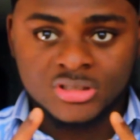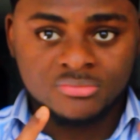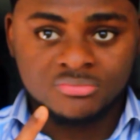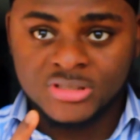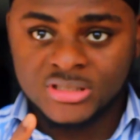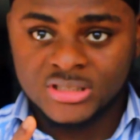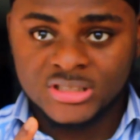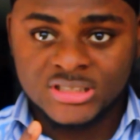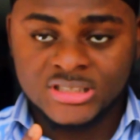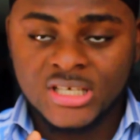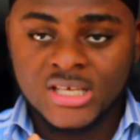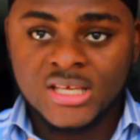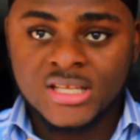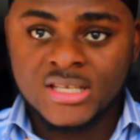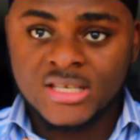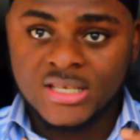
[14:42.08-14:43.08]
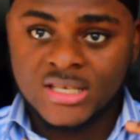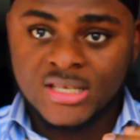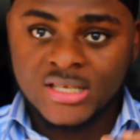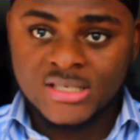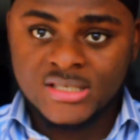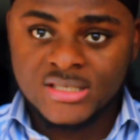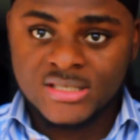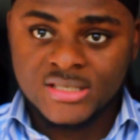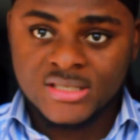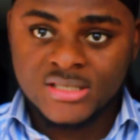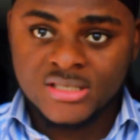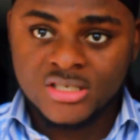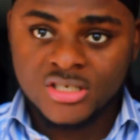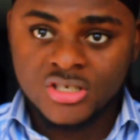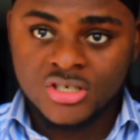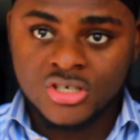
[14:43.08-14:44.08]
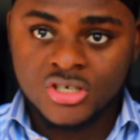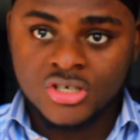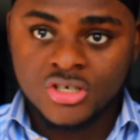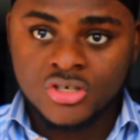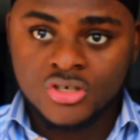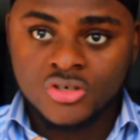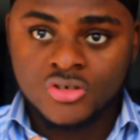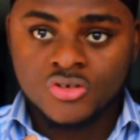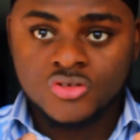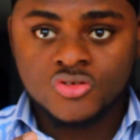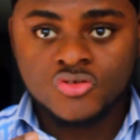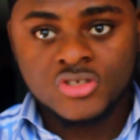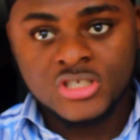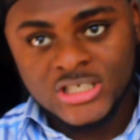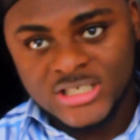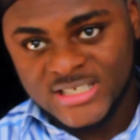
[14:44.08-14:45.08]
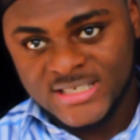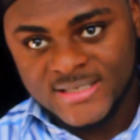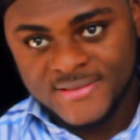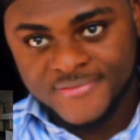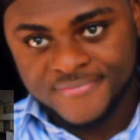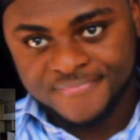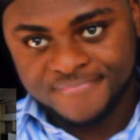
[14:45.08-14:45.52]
means taking this to this.